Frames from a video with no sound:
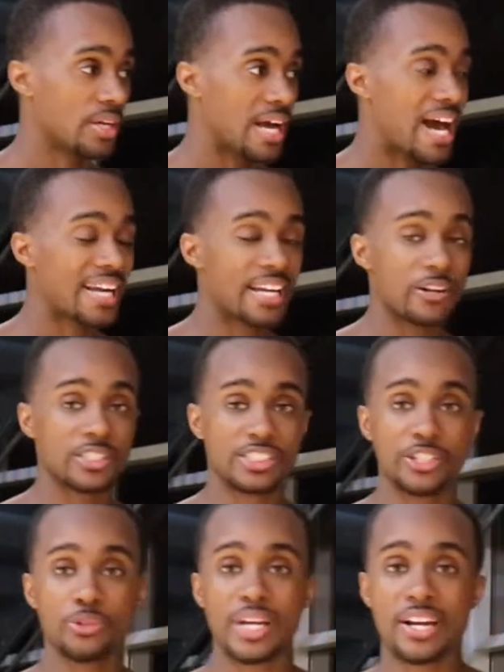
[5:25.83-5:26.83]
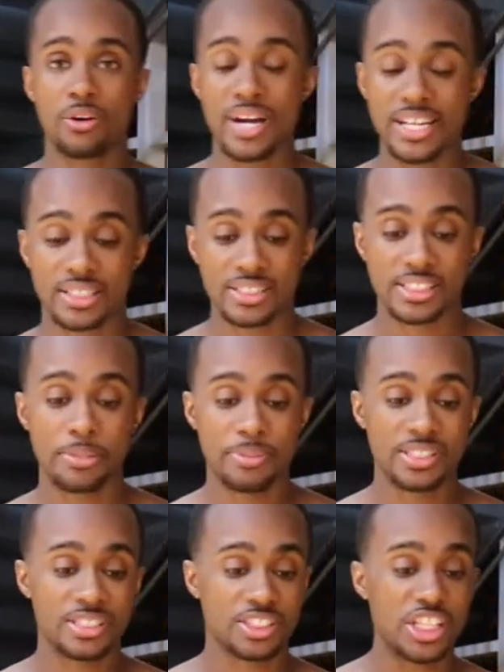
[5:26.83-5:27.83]
I guarantee you they gonna hate to see
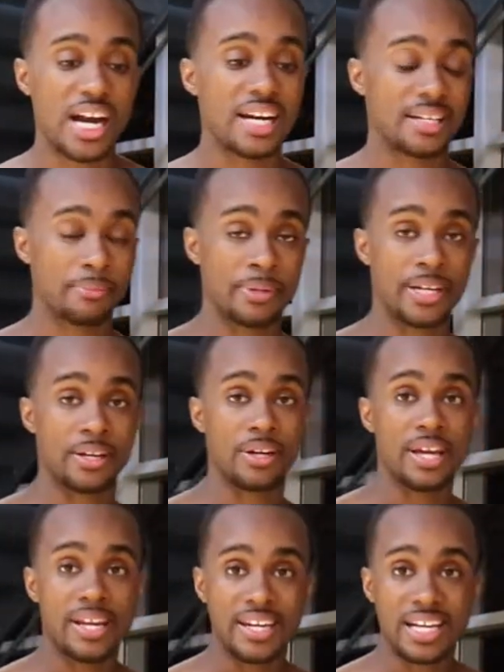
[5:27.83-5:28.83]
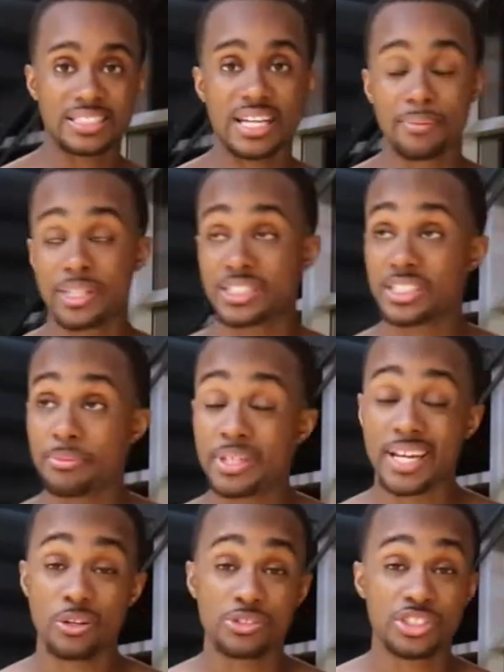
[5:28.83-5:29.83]
me shining, man. Next time they see
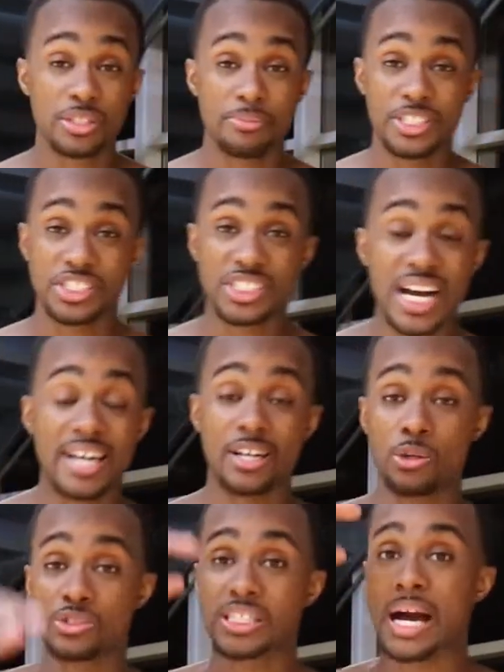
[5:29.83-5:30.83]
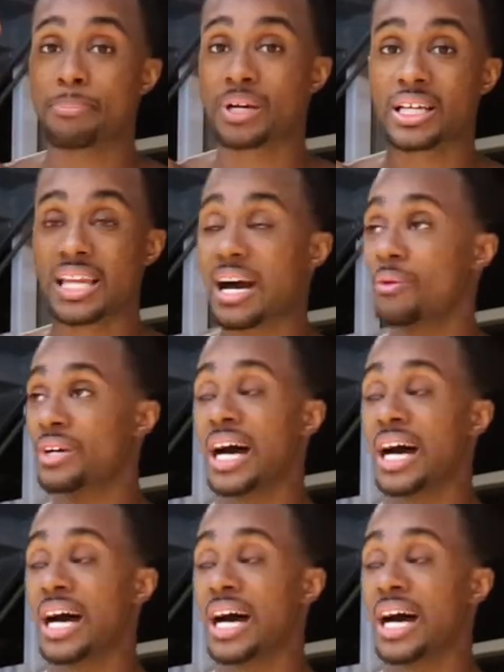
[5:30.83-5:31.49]
me, they gonna see me shining on top of cloud